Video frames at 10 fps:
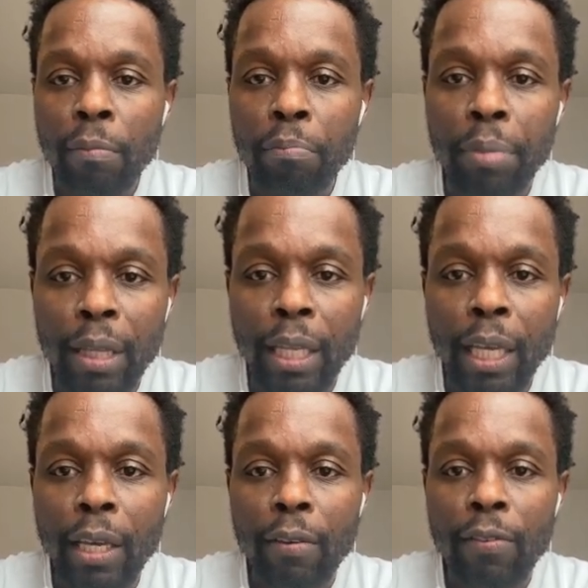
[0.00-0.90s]

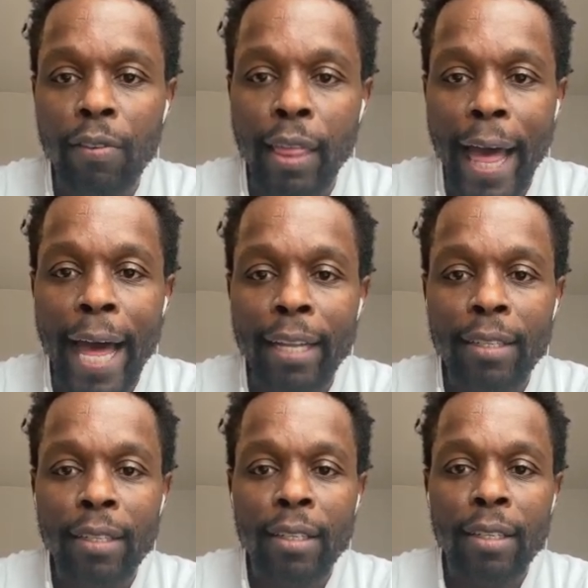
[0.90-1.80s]
Believe that
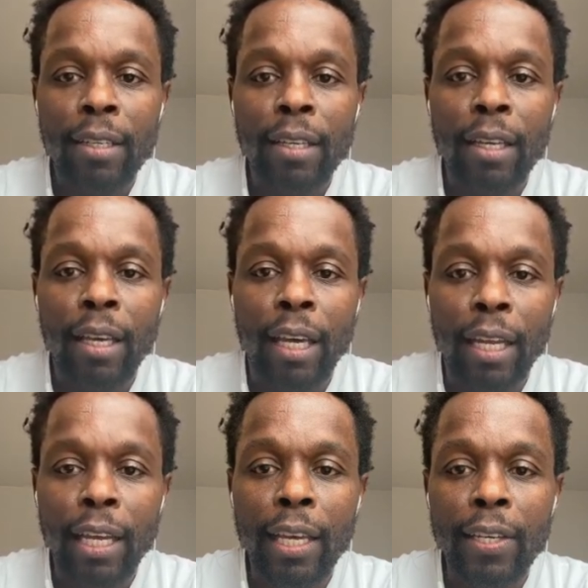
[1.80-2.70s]
it
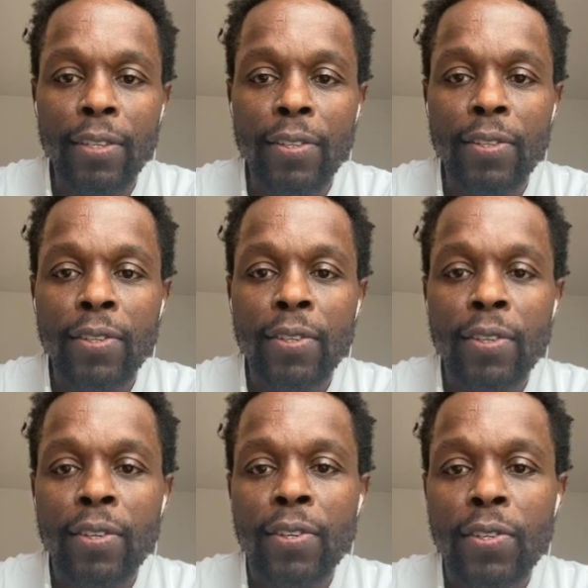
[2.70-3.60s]
is
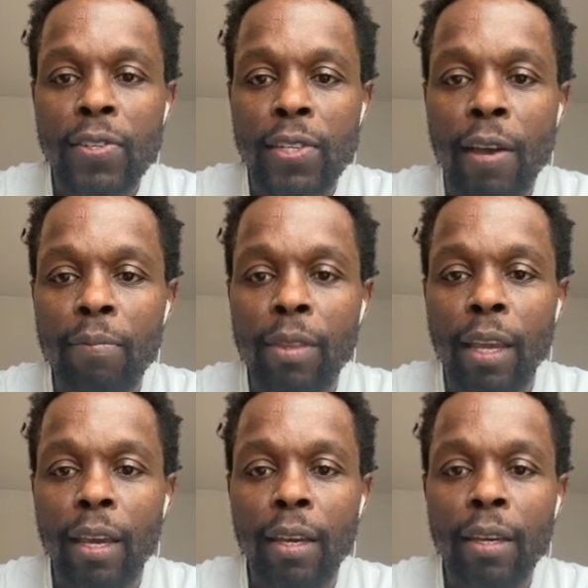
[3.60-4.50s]

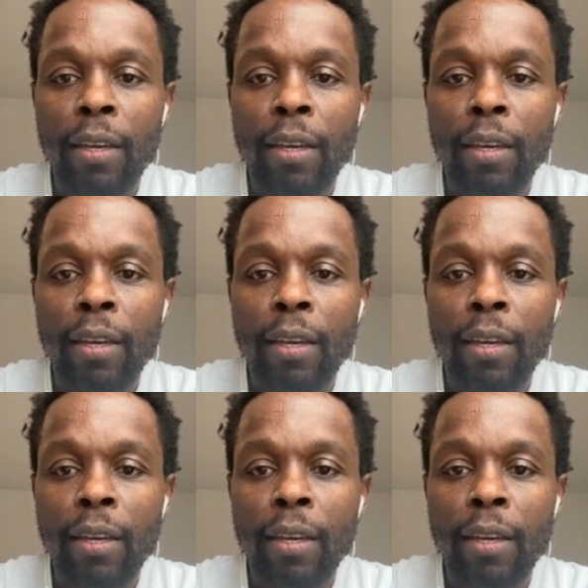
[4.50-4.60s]
something